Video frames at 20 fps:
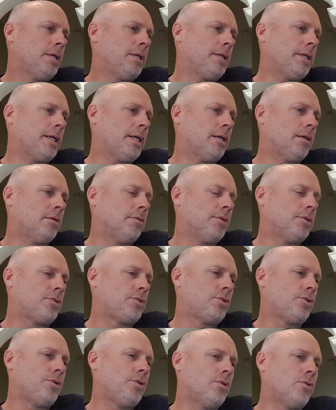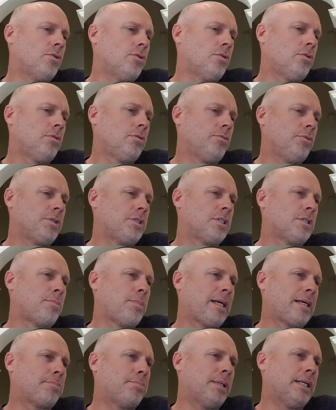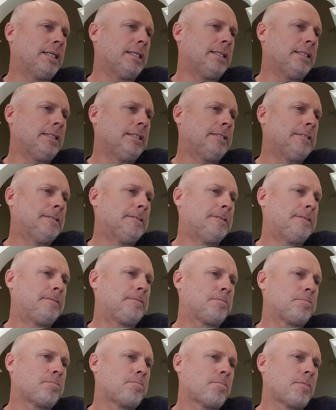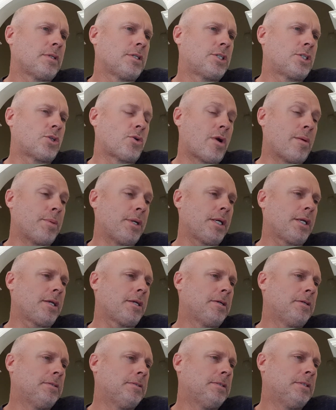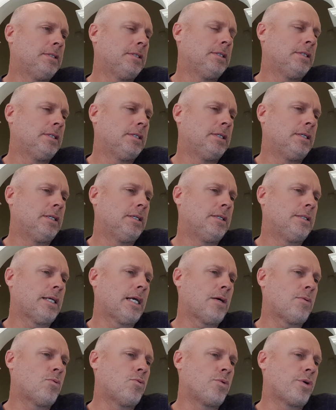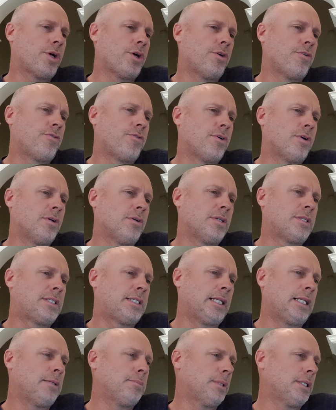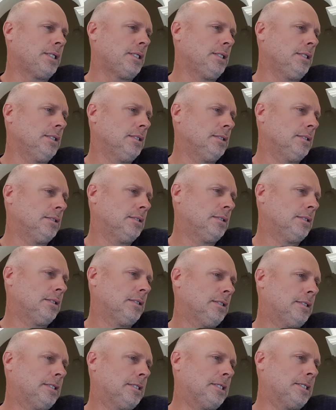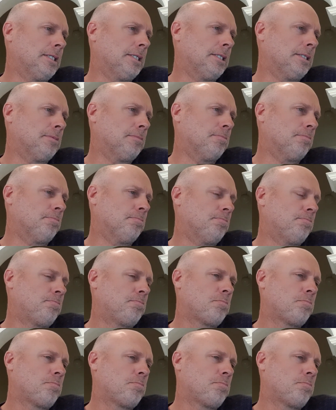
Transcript: Now, the two-door, which is a black bay ceramic, that will go for silly money, and